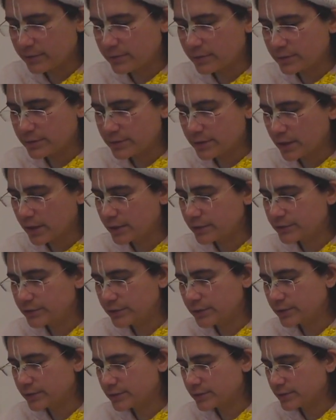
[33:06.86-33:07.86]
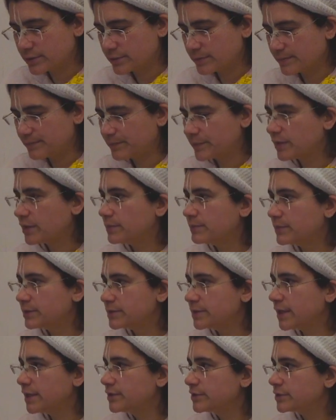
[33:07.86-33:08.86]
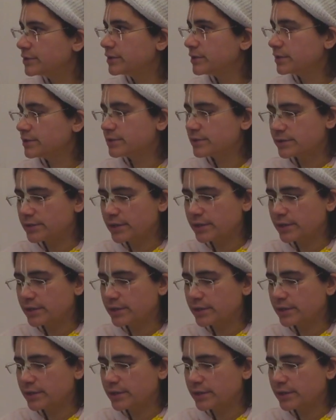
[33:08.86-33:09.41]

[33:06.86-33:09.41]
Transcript: the sahajiyas, the imitationists,